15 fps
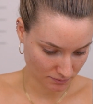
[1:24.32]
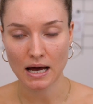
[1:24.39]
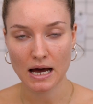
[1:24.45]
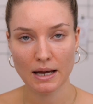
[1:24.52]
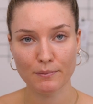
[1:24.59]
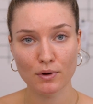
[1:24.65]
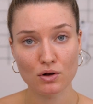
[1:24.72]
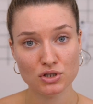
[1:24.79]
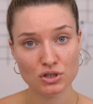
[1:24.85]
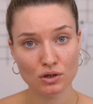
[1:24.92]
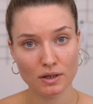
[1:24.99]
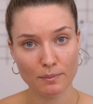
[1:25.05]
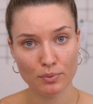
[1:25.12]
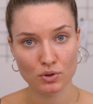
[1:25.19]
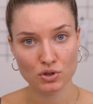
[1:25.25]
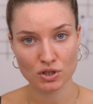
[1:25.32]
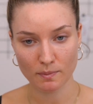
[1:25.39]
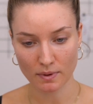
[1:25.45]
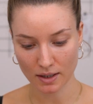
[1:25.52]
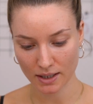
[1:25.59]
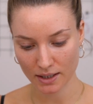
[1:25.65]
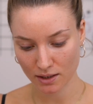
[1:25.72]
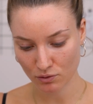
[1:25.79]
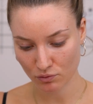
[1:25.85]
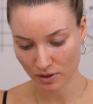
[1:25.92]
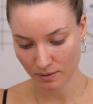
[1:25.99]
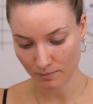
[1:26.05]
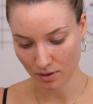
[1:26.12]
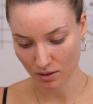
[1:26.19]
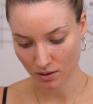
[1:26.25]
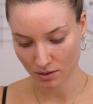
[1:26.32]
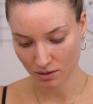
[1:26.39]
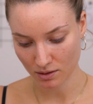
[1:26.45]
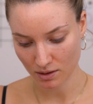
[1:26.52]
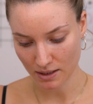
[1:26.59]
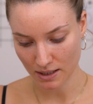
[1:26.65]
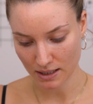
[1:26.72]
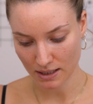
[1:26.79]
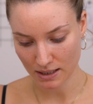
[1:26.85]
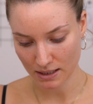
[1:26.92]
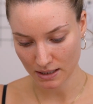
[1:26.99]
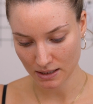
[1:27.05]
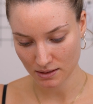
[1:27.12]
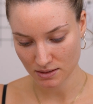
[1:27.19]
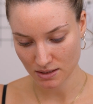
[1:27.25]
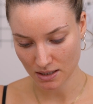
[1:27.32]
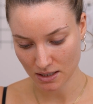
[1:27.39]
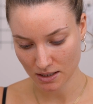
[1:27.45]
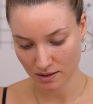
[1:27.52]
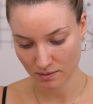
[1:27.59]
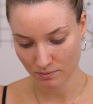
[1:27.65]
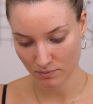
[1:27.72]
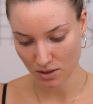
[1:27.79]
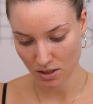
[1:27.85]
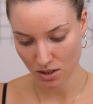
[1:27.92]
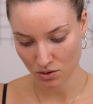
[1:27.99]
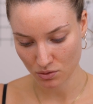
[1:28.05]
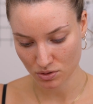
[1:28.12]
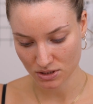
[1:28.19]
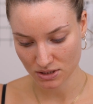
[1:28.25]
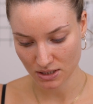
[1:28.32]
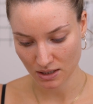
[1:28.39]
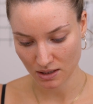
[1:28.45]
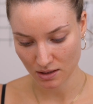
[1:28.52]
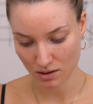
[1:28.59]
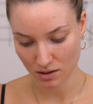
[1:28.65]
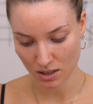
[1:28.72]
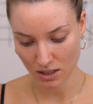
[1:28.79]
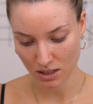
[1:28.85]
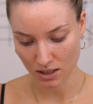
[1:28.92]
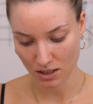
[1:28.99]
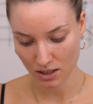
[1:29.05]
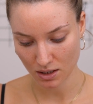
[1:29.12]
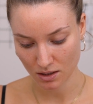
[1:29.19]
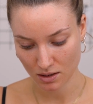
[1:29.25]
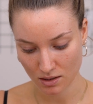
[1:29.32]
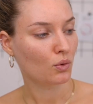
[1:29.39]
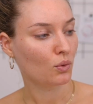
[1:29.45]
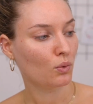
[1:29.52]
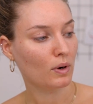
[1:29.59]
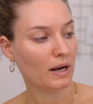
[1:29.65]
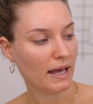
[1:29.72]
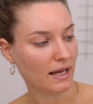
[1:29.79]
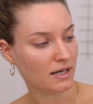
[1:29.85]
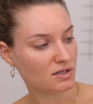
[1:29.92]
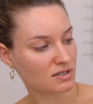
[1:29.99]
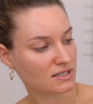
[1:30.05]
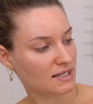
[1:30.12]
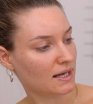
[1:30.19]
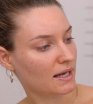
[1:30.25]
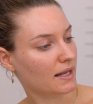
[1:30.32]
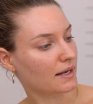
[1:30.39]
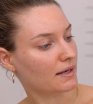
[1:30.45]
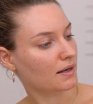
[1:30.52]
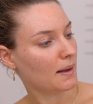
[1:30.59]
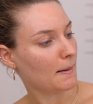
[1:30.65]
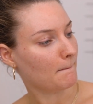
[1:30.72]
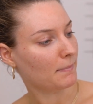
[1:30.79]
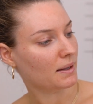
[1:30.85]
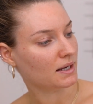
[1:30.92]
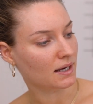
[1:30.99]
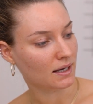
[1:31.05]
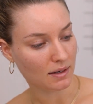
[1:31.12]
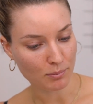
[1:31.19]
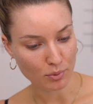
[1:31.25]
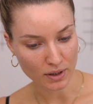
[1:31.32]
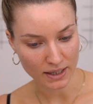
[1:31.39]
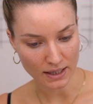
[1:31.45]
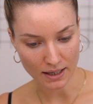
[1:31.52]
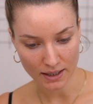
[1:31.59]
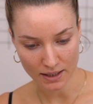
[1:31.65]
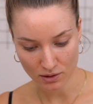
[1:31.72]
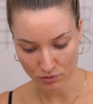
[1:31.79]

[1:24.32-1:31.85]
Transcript: I'm also gonna put some eye cream on and I'm using the Ole Henriksen Banana Bright Eye